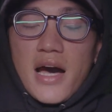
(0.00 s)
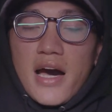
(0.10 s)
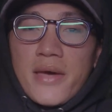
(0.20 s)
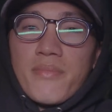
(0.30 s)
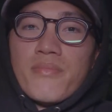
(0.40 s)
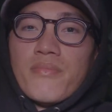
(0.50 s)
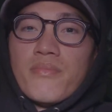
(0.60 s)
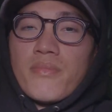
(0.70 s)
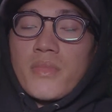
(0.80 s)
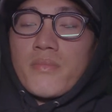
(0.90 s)
I'm
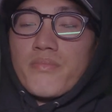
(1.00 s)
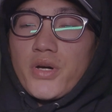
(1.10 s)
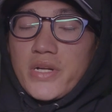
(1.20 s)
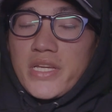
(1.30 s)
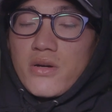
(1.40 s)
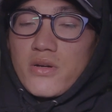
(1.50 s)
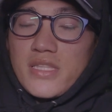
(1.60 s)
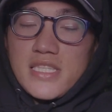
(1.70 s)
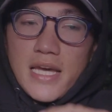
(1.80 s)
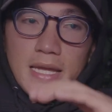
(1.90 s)
building or
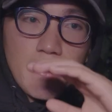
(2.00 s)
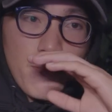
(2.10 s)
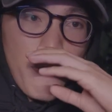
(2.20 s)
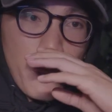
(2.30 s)
designing.